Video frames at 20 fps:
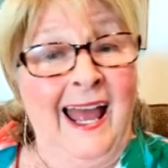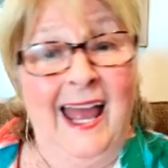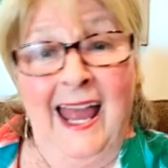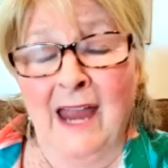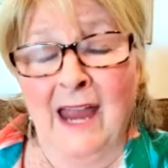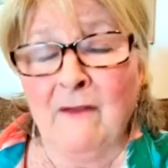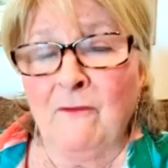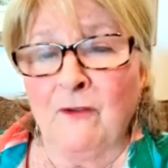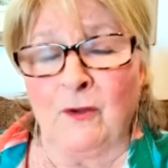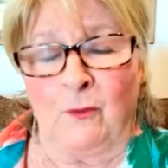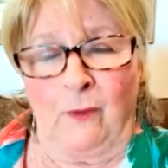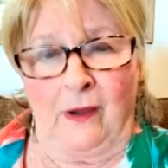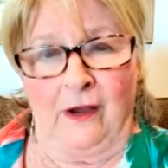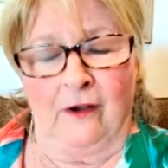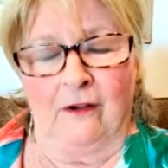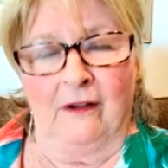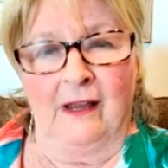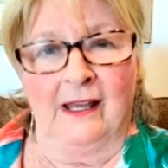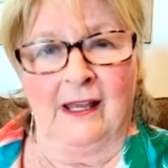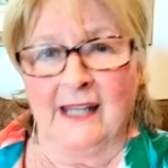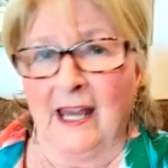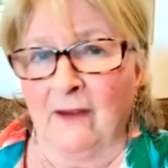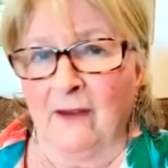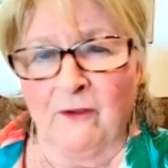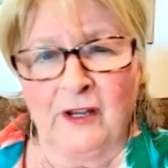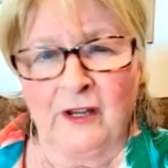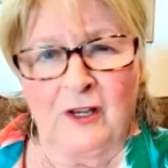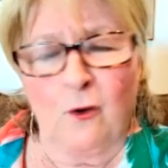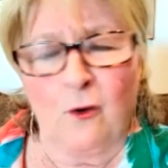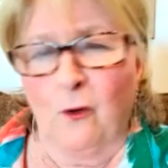everywhere, in
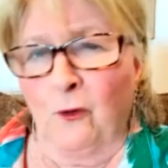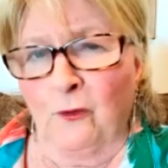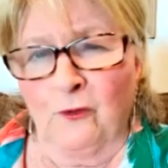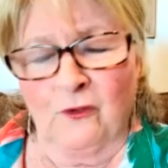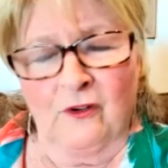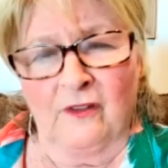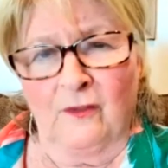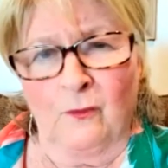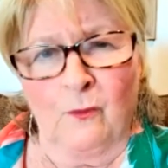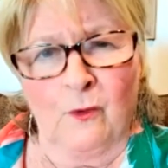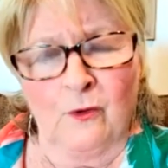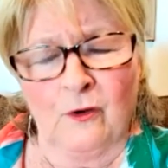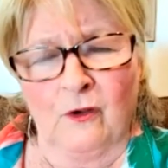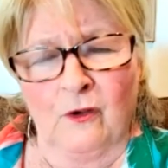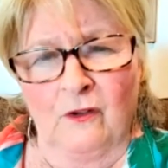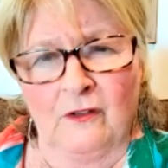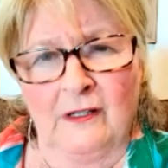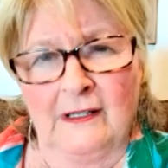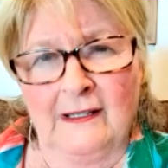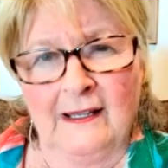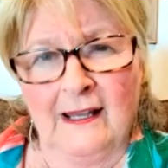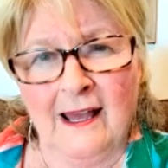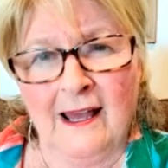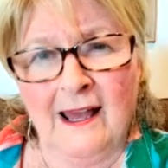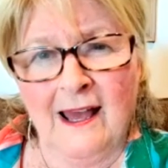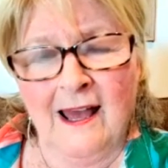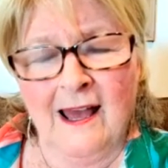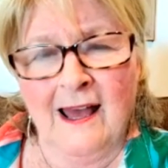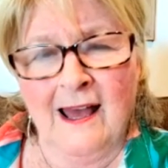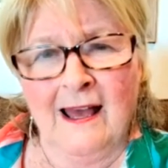every corner of the world.
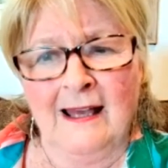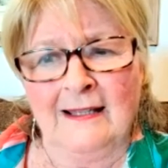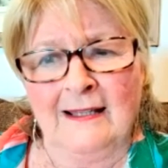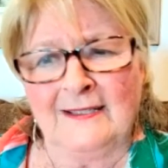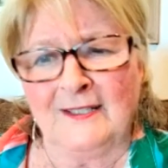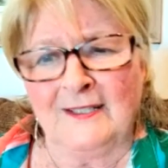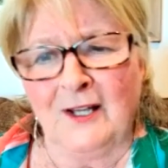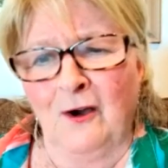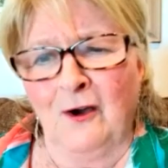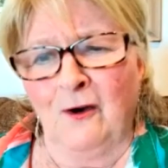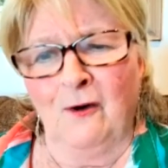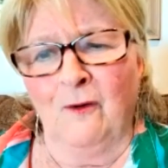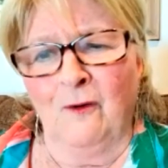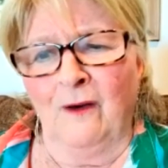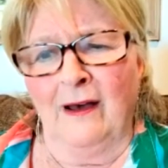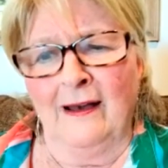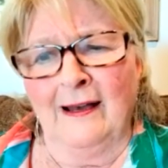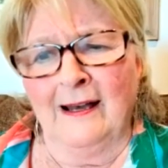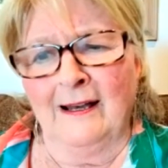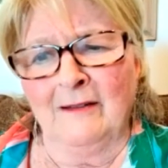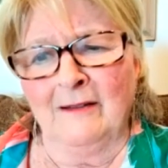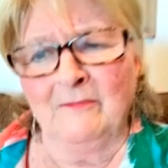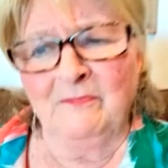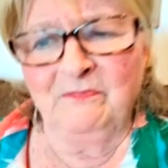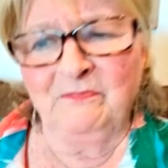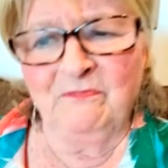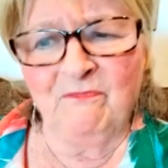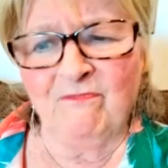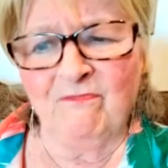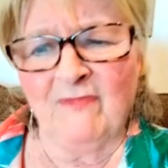So,
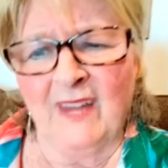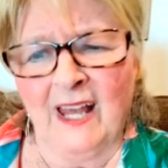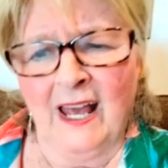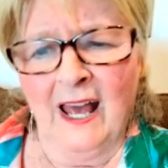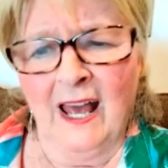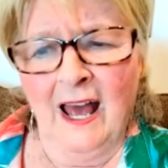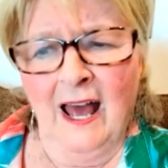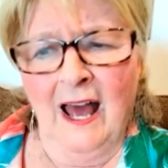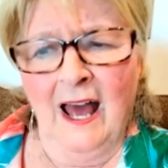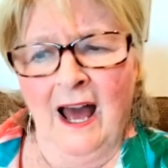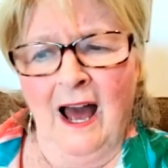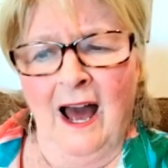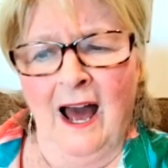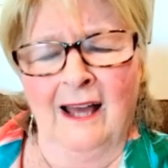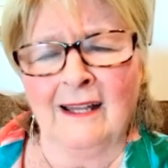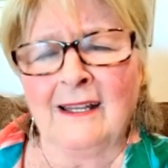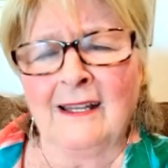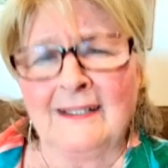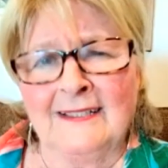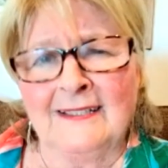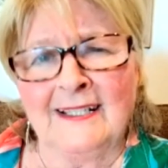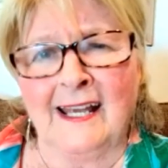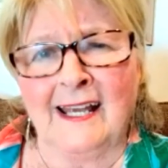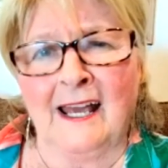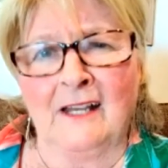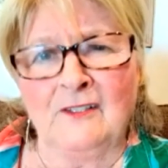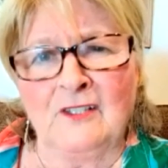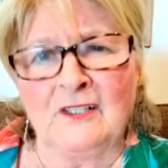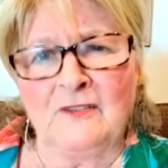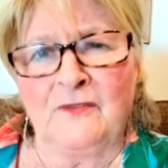like I say,
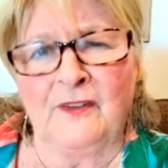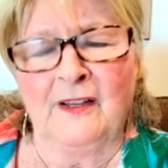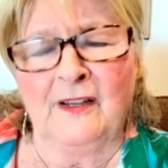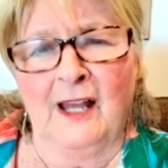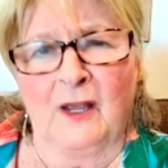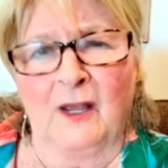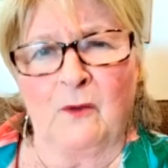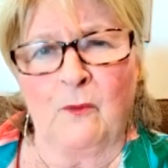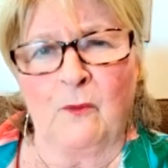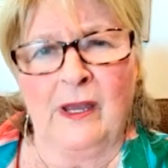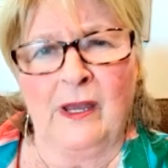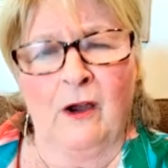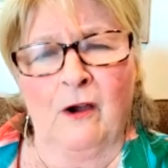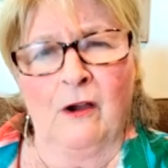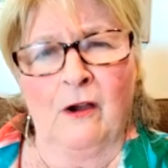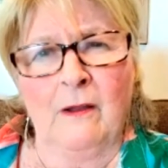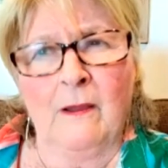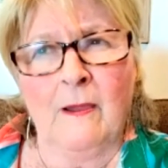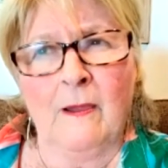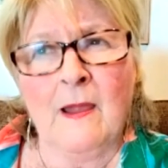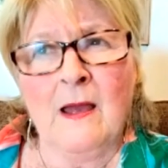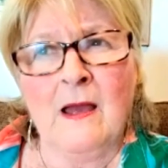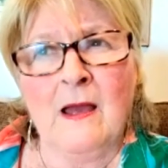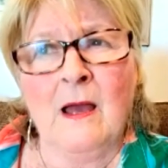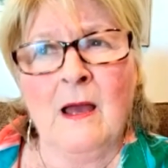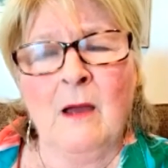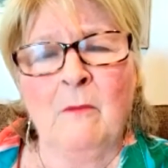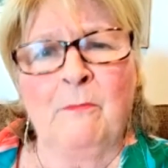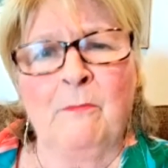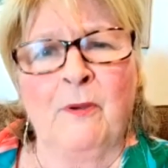I just feel like we are
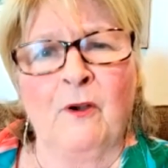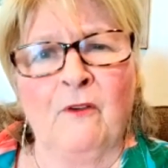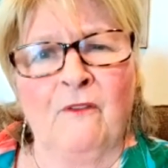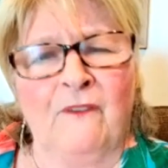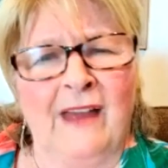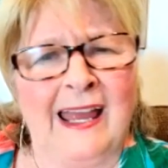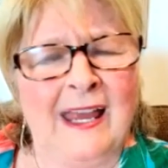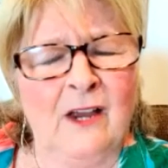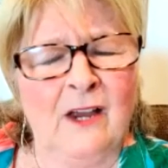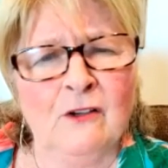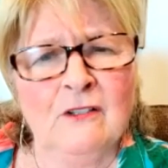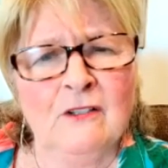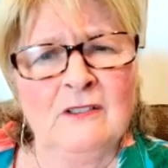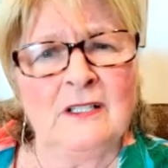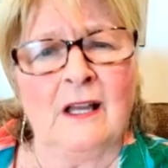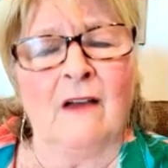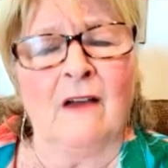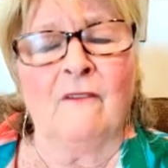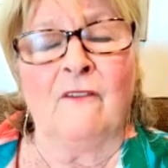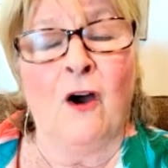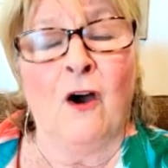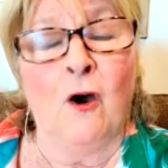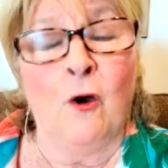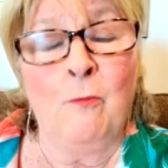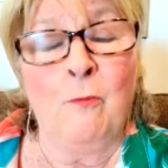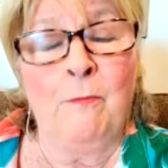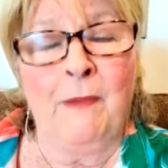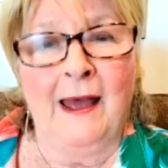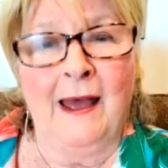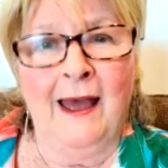purveyors of
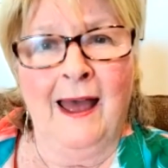hope,